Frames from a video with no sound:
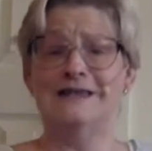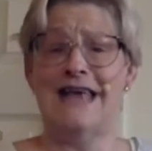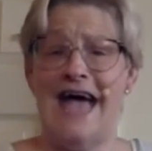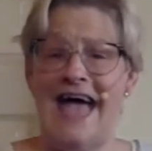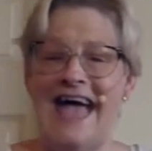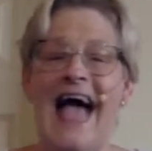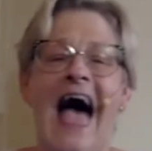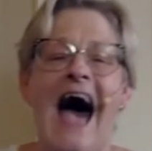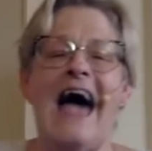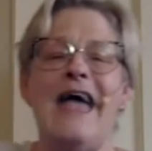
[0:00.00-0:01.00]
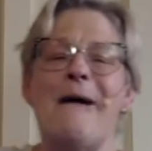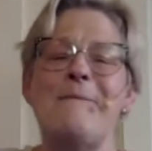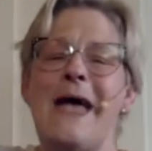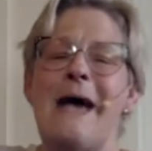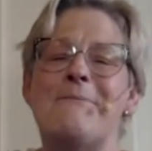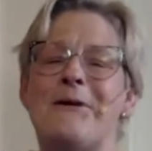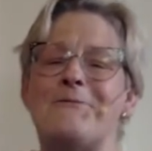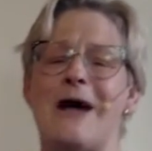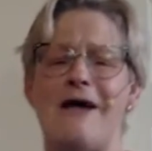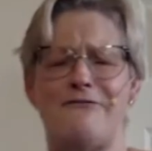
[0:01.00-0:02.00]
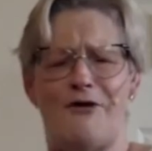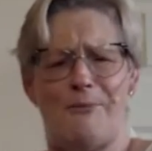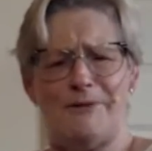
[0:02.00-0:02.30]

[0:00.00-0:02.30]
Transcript: day. A hip, hip, hooray for